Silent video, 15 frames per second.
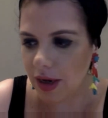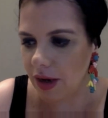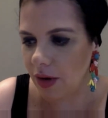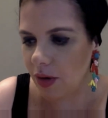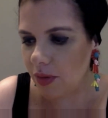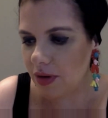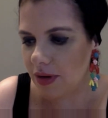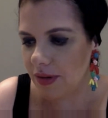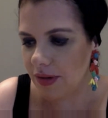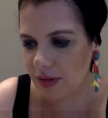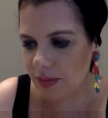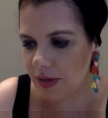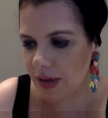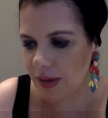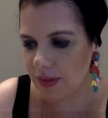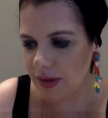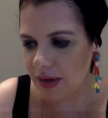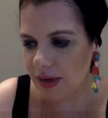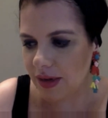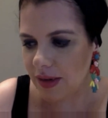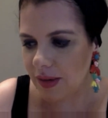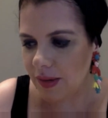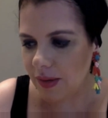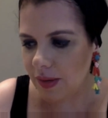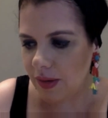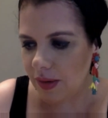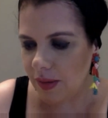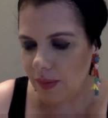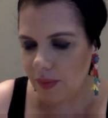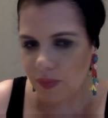And sometimes
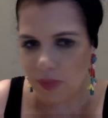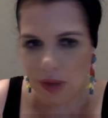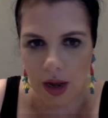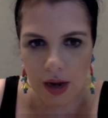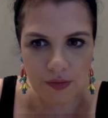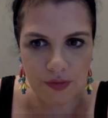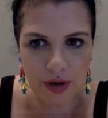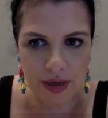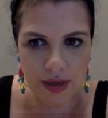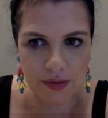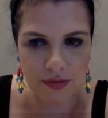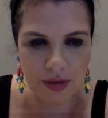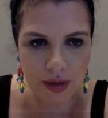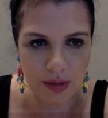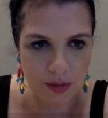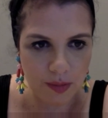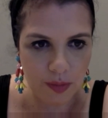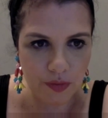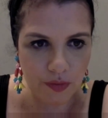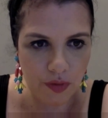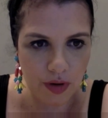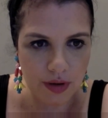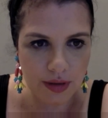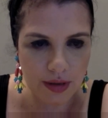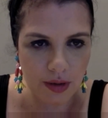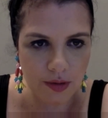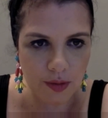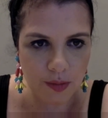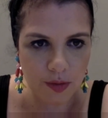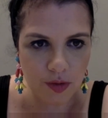I find, I've said it before, that I
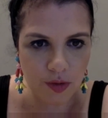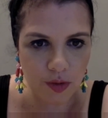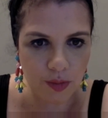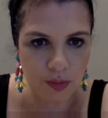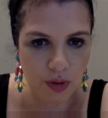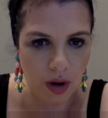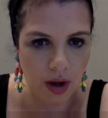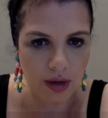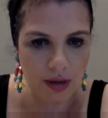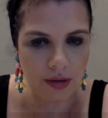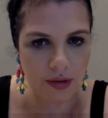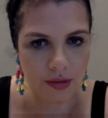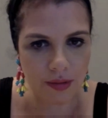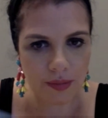was almost too broad,